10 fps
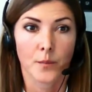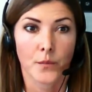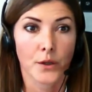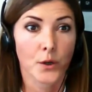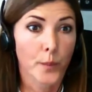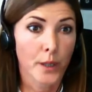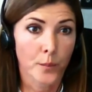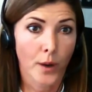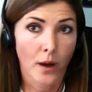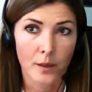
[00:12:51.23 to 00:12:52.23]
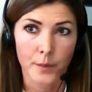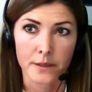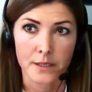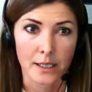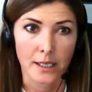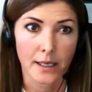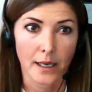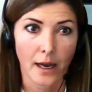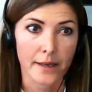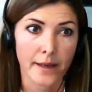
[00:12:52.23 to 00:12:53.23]
The European Parliament had
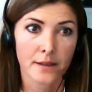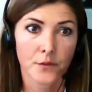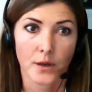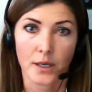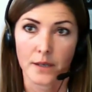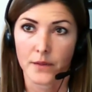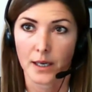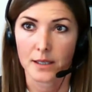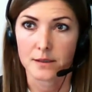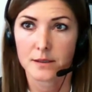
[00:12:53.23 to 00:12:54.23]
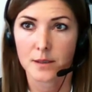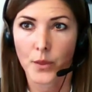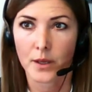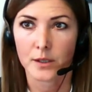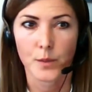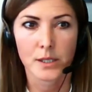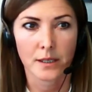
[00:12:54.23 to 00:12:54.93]
identified that something is missing